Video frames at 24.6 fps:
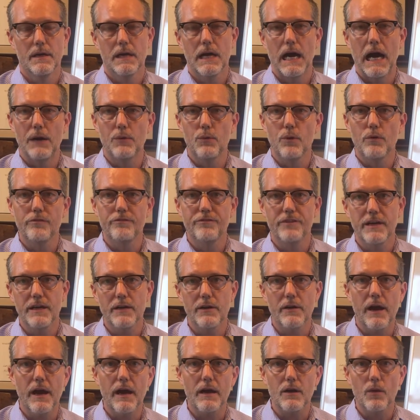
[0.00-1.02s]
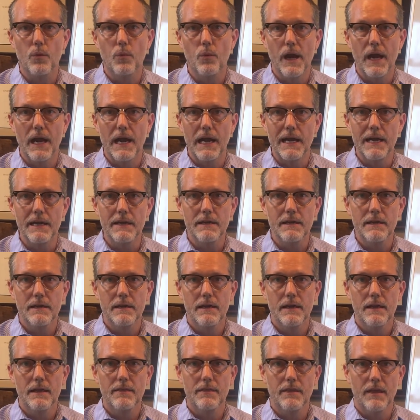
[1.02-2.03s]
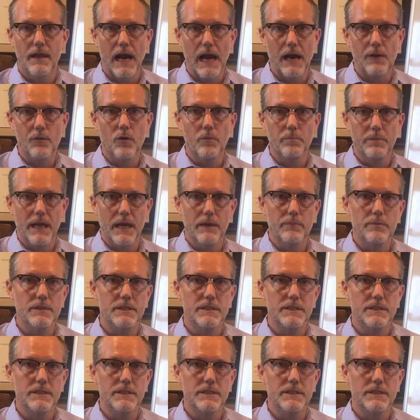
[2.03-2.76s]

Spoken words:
I will figure out a way that I will be able